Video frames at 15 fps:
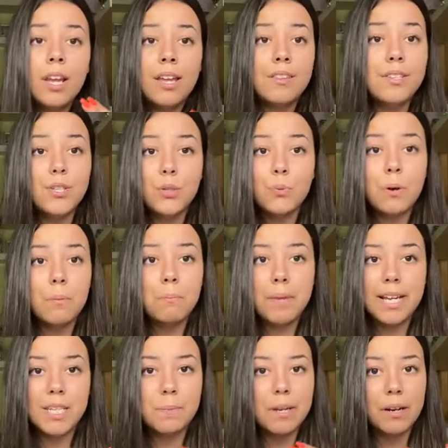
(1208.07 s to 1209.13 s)
and this is what
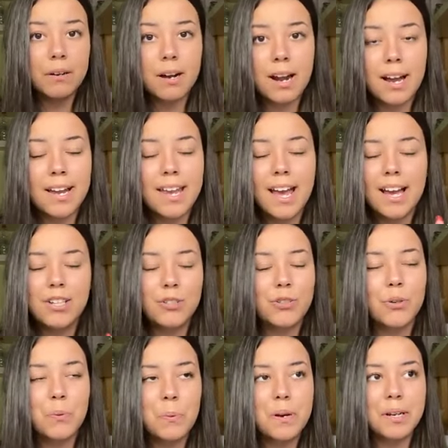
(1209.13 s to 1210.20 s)
makes me cry. I
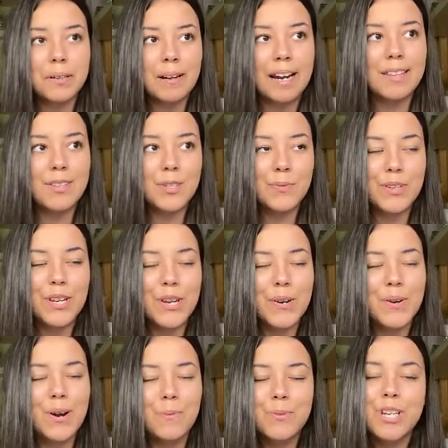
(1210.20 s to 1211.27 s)
do not want to cry this
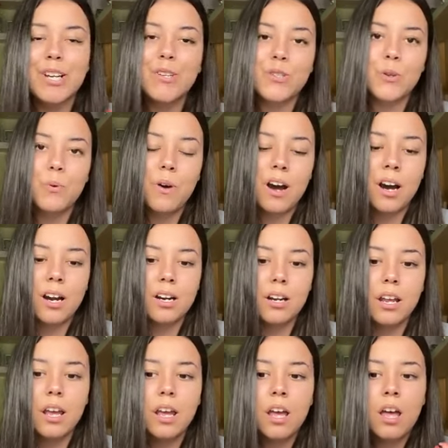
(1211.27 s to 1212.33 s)
video. I'm trying so
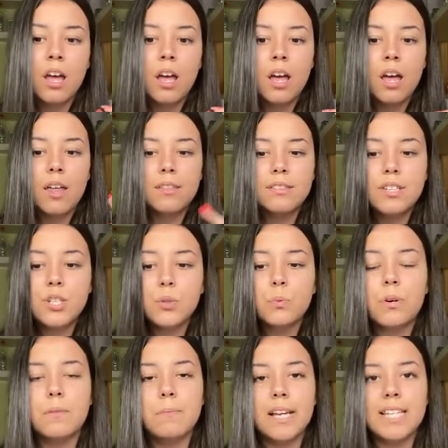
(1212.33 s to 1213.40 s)
hard. This is
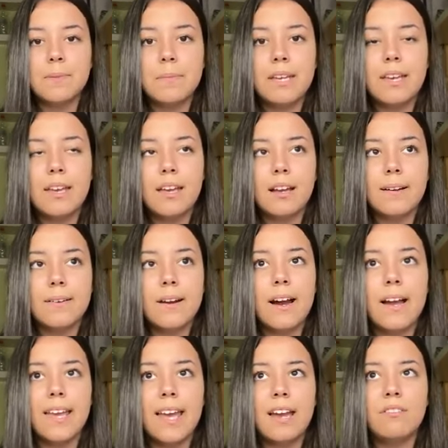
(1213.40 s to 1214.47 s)
what makes me
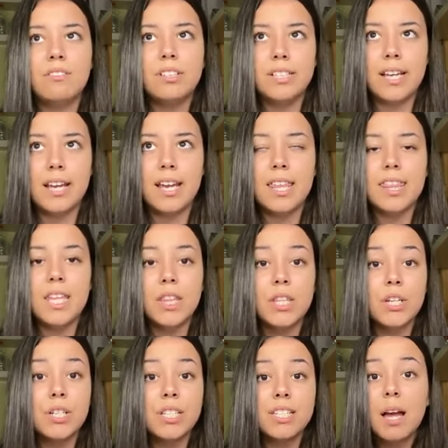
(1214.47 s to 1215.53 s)
cry every day, that
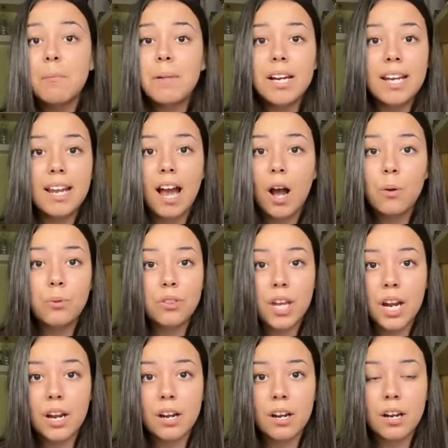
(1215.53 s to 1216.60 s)
there's somebody out
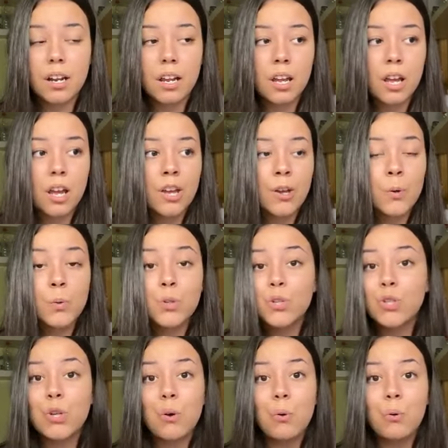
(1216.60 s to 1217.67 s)
there who
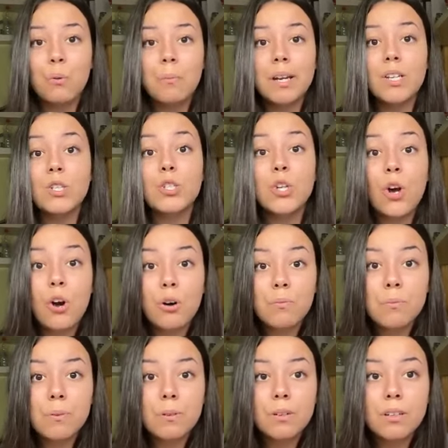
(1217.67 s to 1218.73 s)
stole my
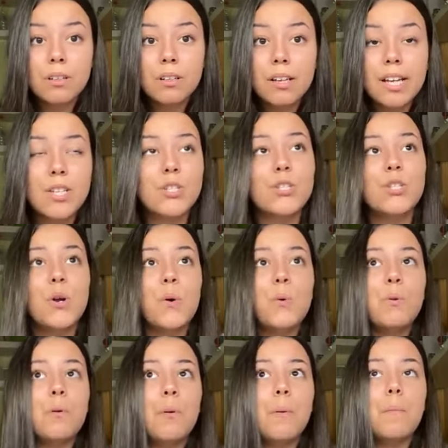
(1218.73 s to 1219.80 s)
job. It
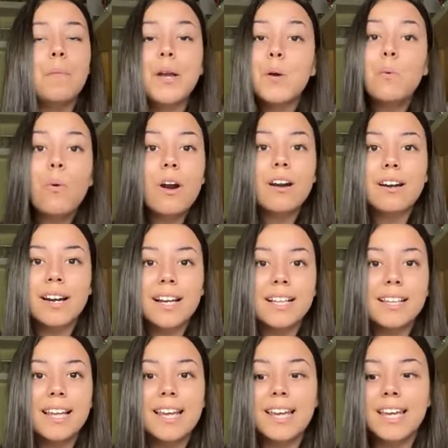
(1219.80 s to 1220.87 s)
stole my
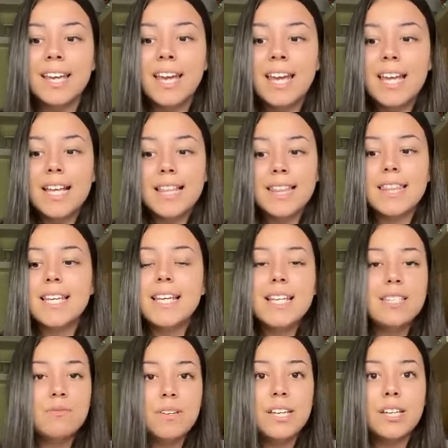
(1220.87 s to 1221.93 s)
work. Like,
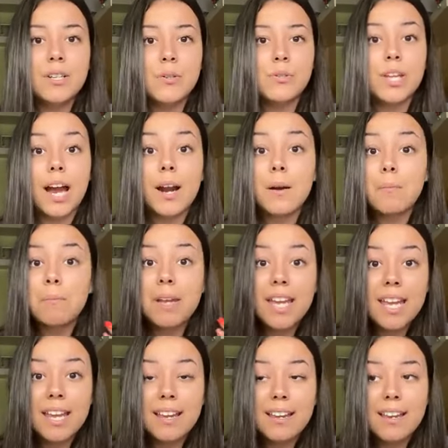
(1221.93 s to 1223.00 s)
these videos are
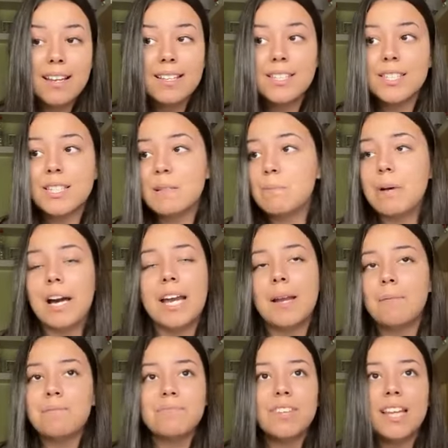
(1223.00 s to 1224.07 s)
me. It's
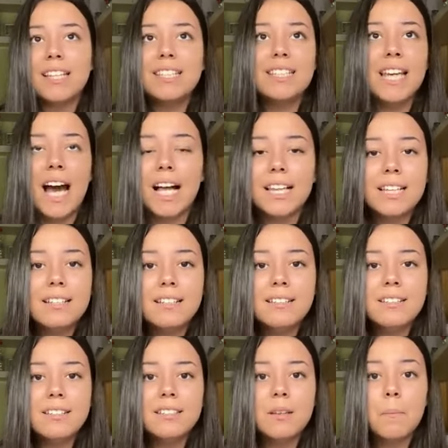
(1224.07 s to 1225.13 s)
my
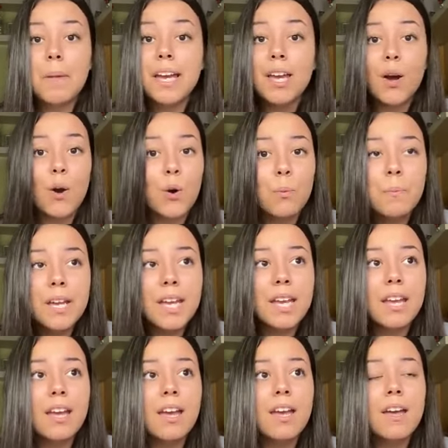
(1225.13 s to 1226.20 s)
talent, my
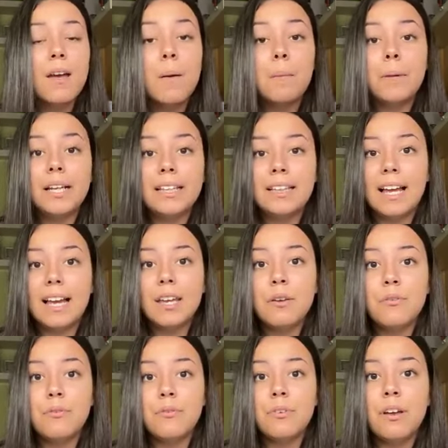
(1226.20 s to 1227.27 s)
hobby, my
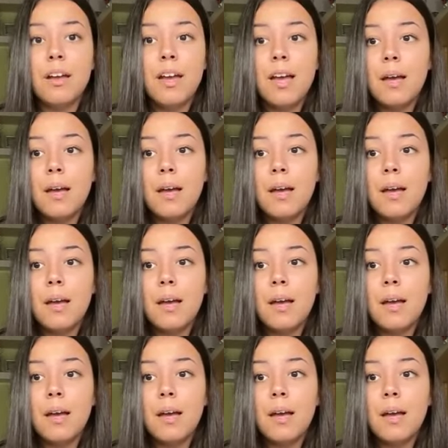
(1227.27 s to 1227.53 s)
life,